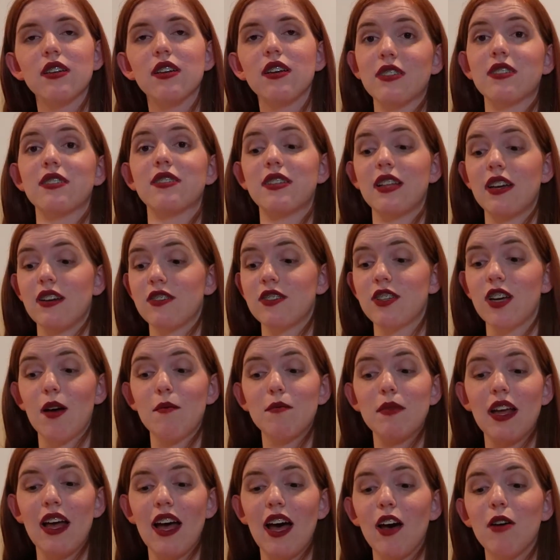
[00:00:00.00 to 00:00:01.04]
It's their job
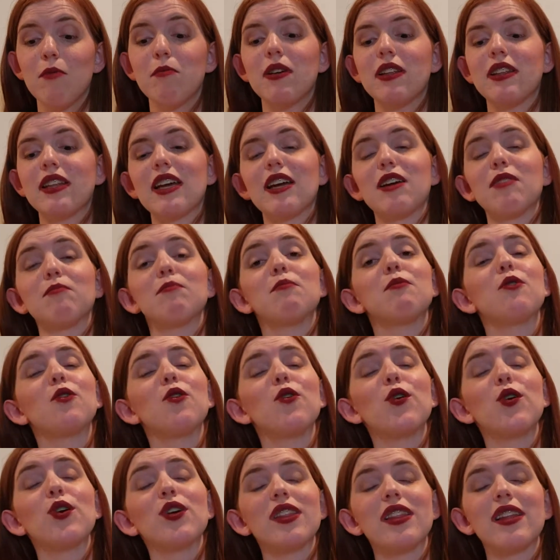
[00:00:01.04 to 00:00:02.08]
to help, and they are
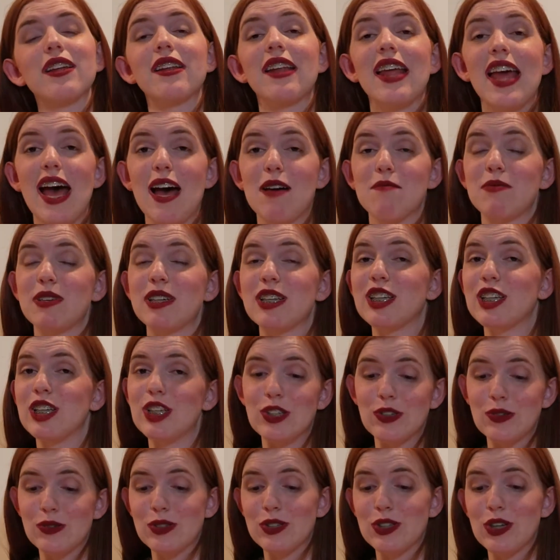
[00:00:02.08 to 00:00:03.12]
more than happy to
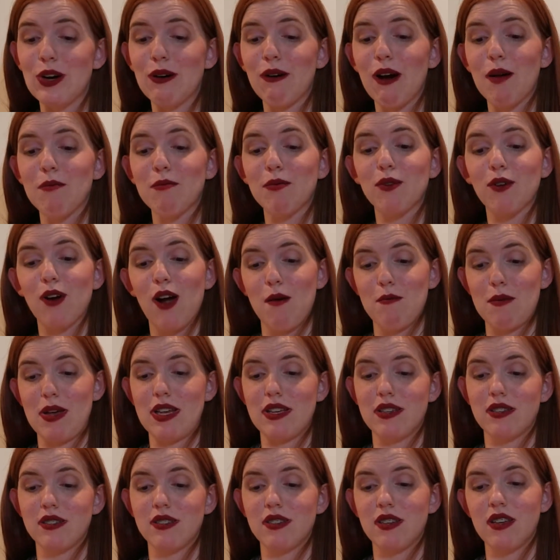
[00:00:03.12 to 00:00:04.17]
do so, I
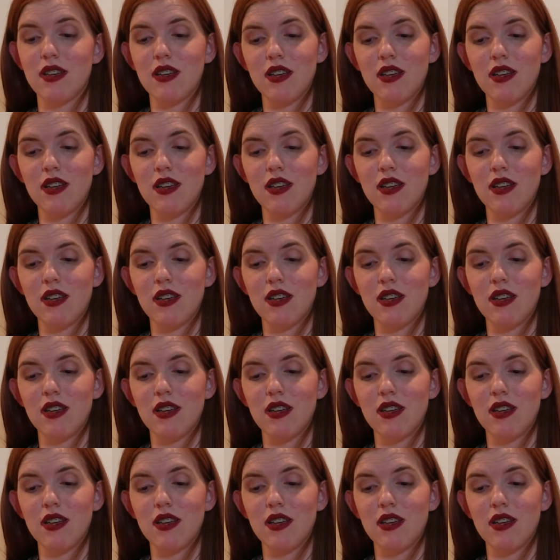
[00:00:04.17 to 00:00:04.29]
promise.